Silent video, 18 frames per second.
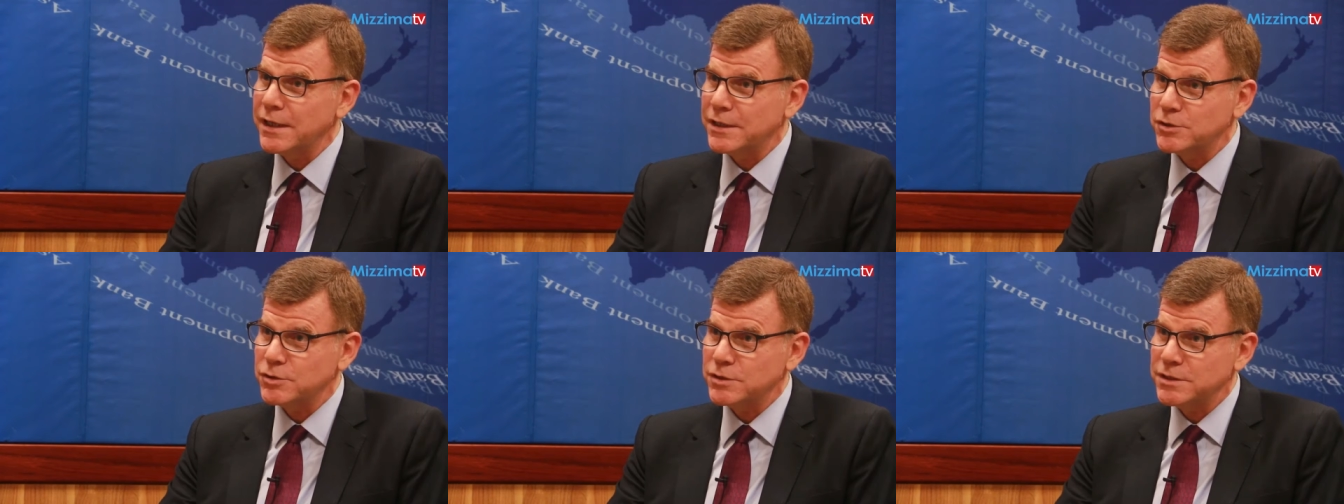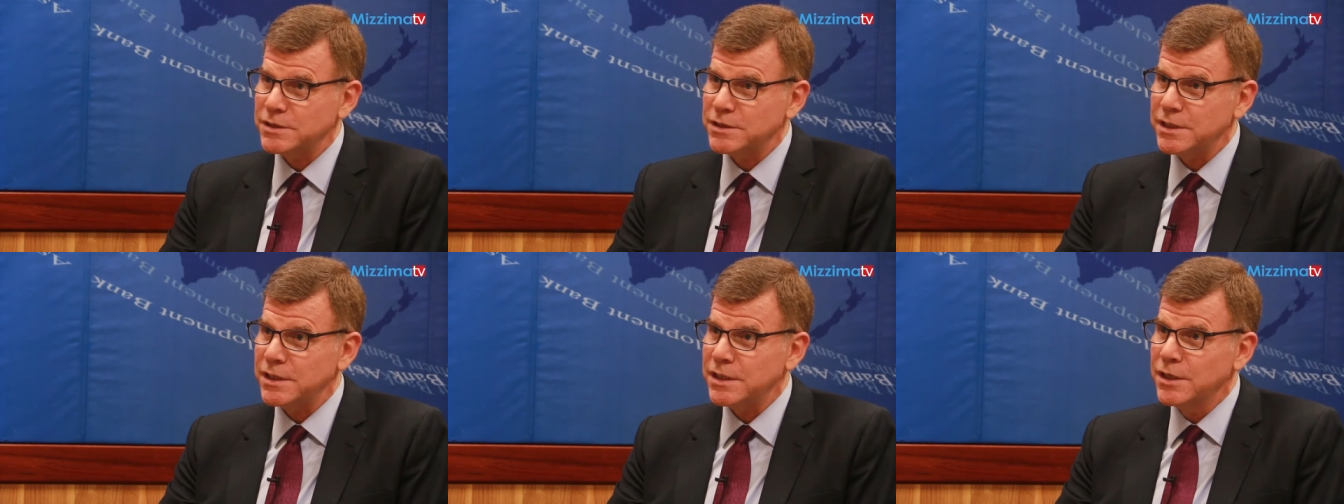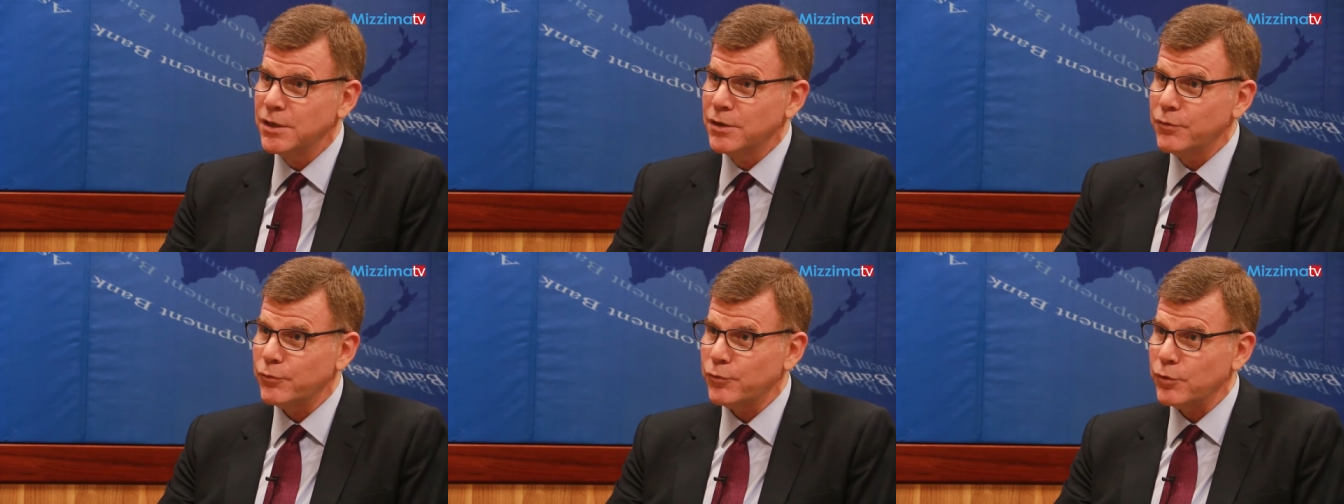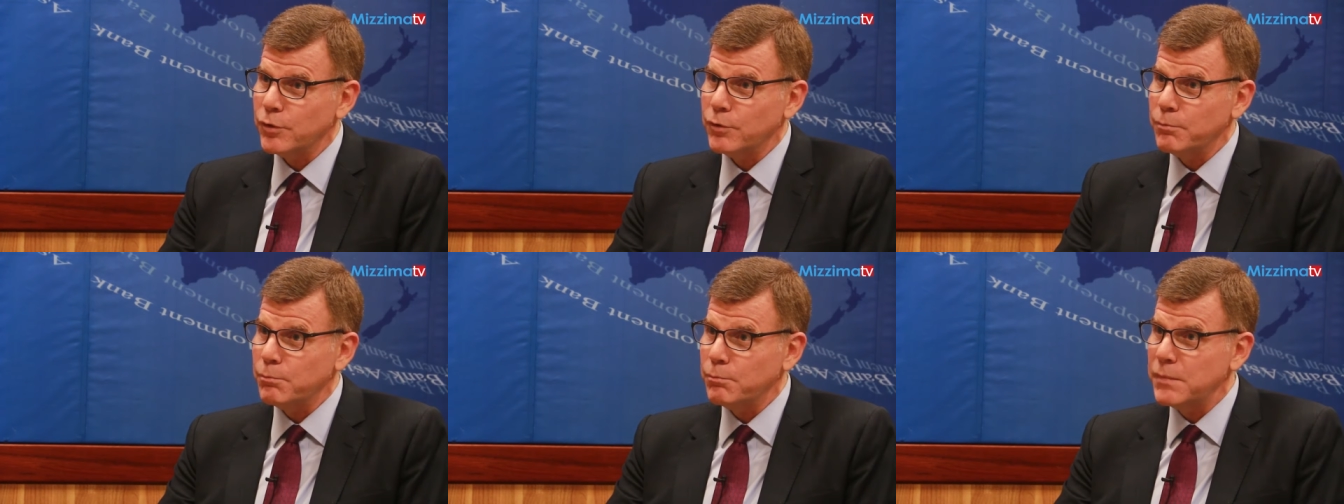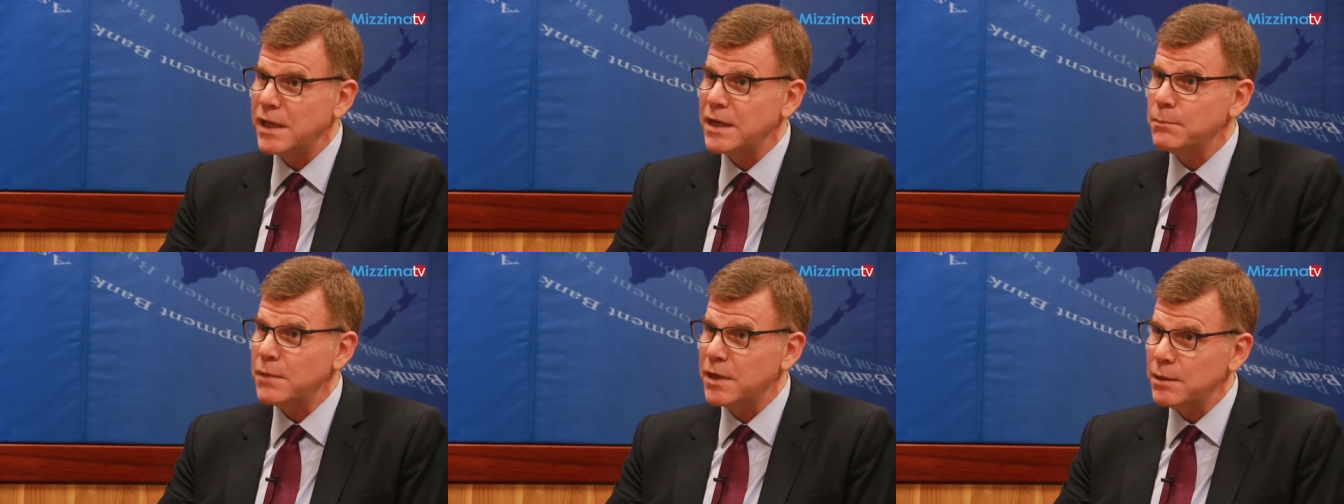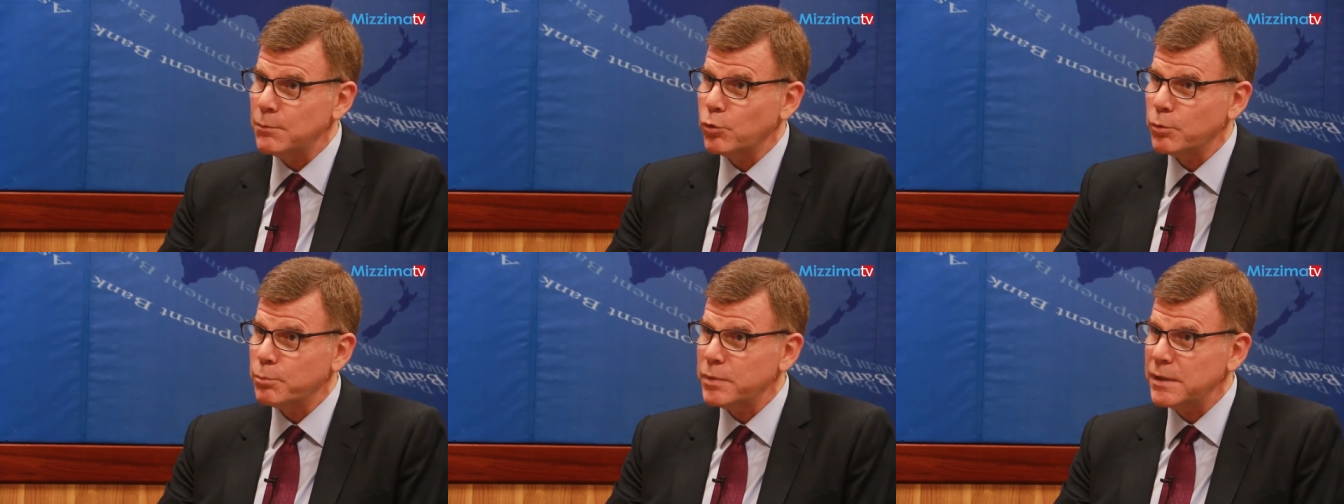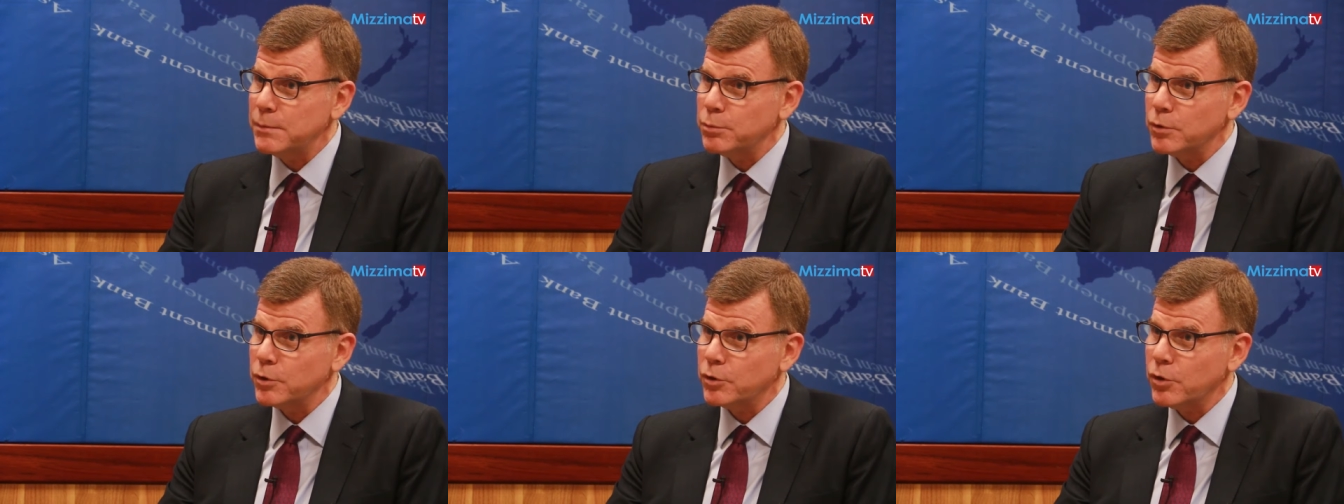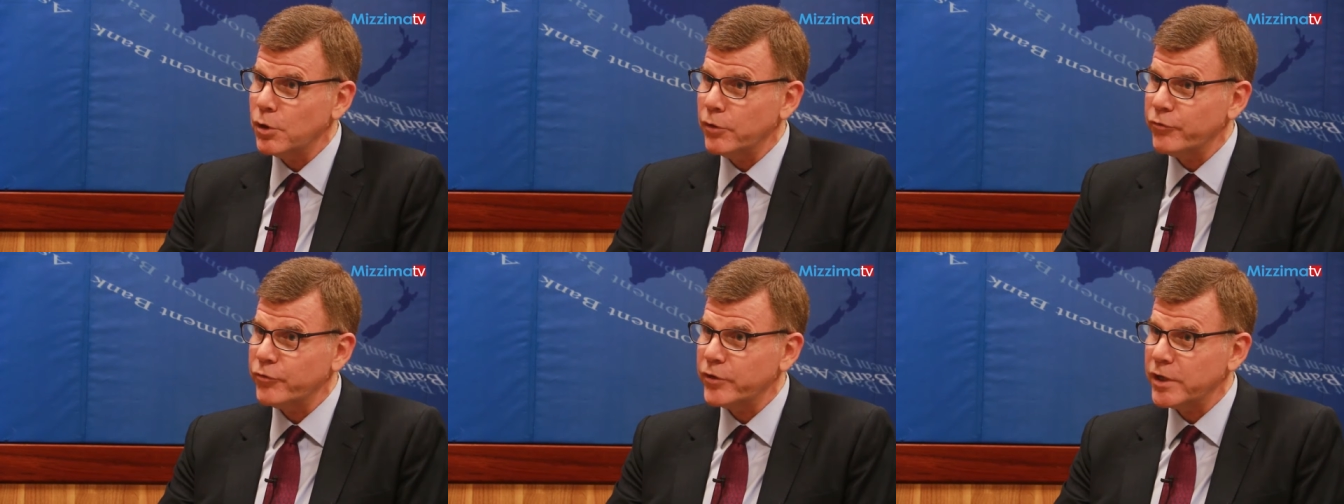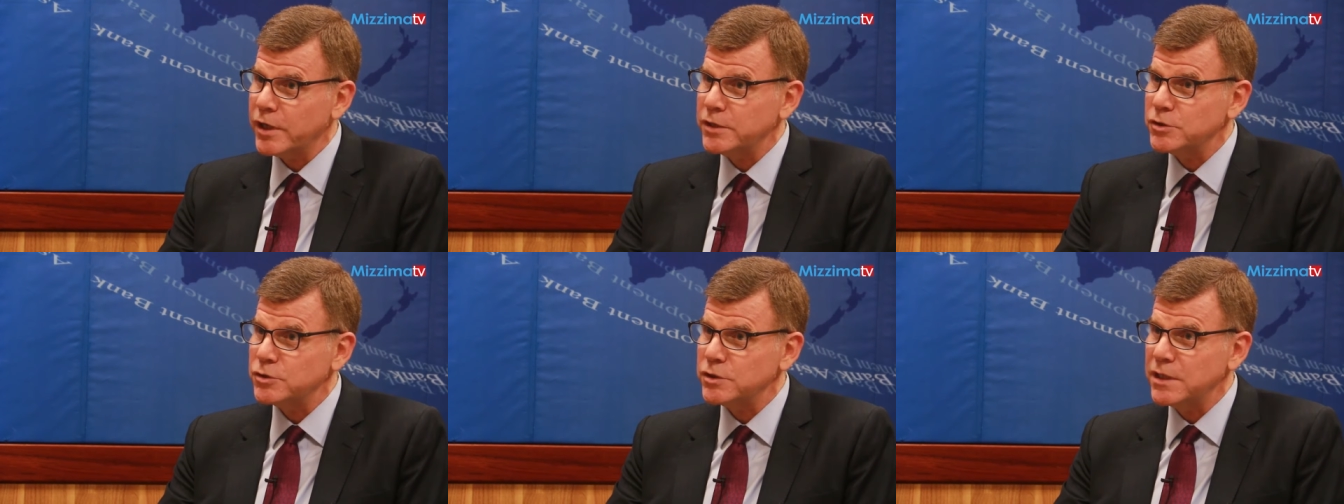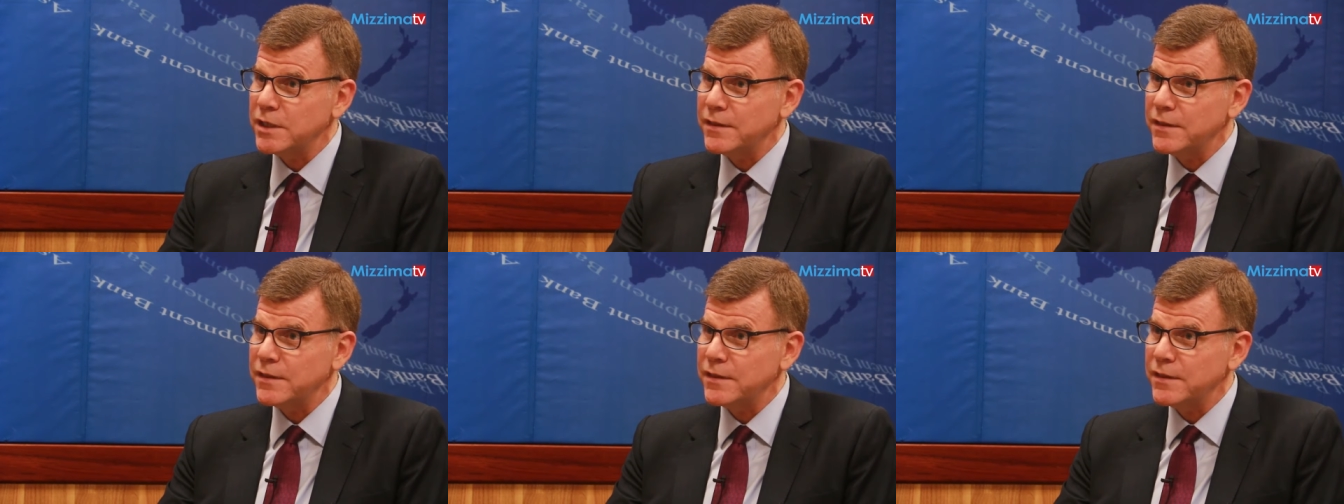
electricity for many, many more people across the country.